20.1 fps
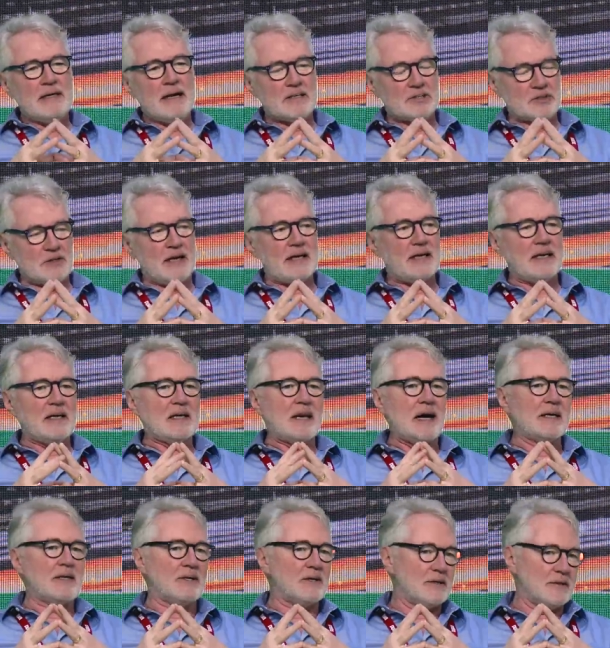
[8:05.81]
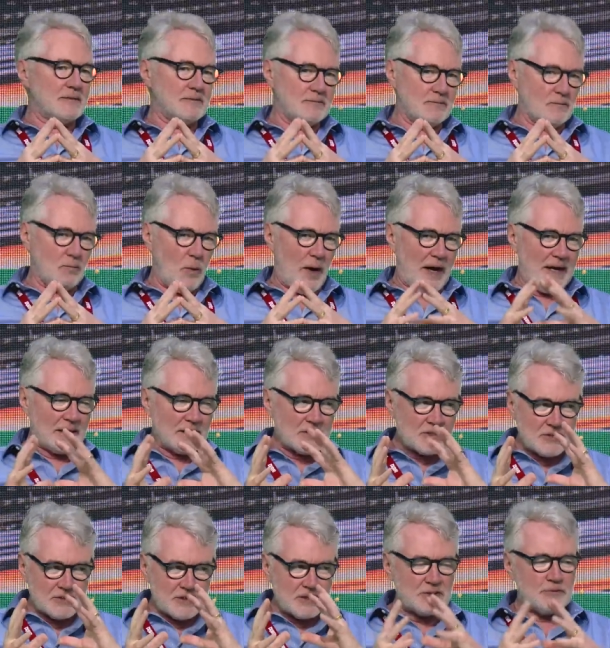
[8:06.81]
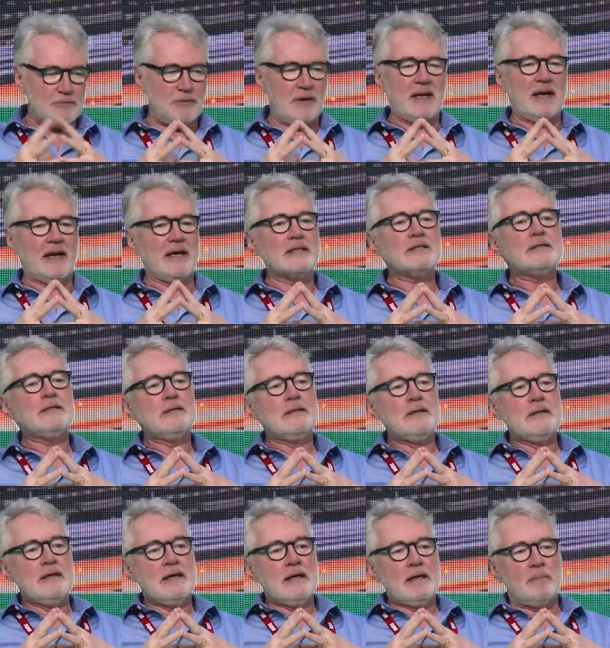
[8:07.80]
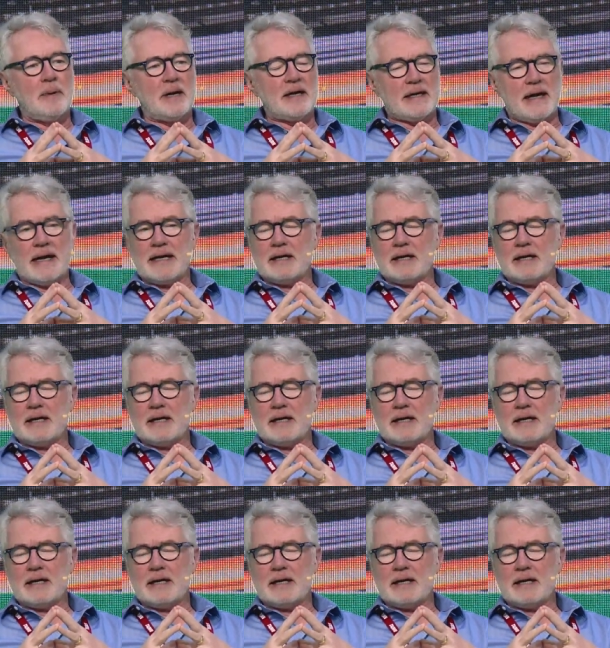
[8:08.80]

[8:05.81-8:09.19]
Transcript: a slightly lighter weightlessness feeling. But at